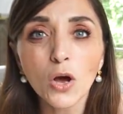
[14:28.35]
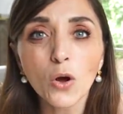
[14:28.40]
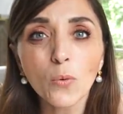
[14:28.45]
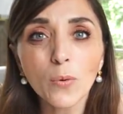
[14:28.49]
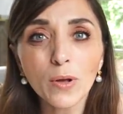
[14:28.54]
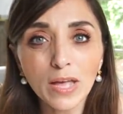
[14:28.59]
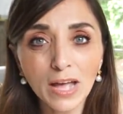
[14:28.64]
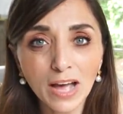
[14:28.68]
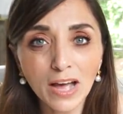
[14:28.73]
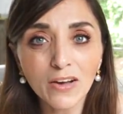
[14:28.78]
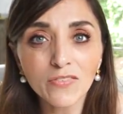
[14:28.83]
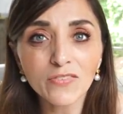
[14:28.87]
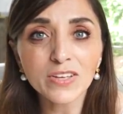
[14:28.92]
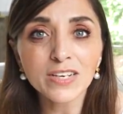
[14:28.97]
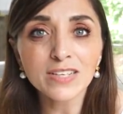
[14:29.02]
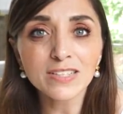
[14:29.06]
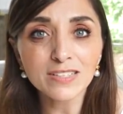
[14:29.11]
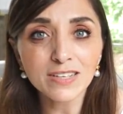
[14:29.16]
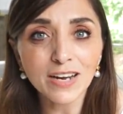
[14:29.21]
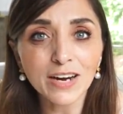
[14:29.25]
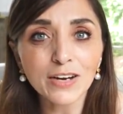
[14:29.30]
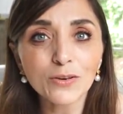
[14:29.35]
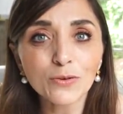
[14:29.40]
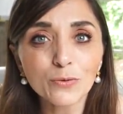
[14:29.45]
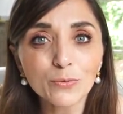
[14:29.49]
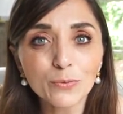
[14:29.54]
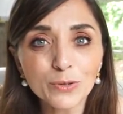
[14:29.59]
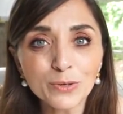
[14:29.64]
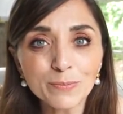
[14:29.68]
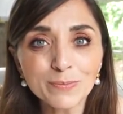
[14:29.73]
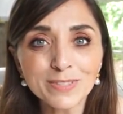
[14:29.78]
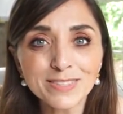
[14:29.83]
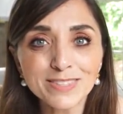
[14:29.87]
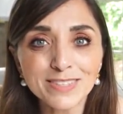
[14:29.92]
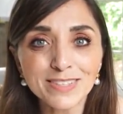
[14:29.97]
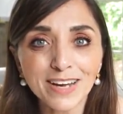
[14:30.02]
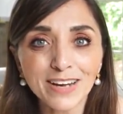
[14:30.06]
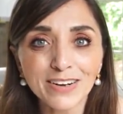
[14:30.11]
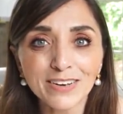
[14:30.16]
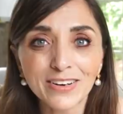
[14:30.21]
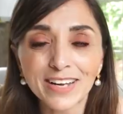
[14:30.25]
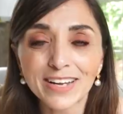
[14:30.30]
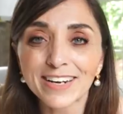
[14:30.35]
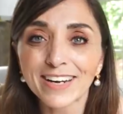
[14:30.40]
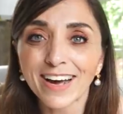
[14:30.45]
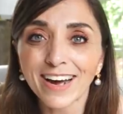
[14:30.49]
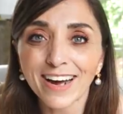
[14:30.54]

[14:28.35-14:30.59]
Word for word: we have an entire room to style and